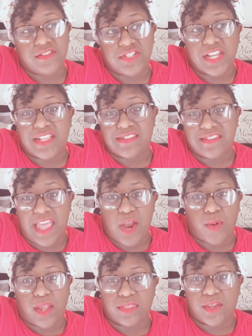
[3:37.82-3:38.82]
just
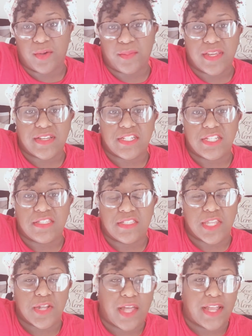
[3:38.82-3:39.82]
that right there, because she's
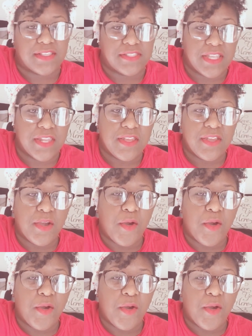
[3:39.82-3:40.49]
still, like I said,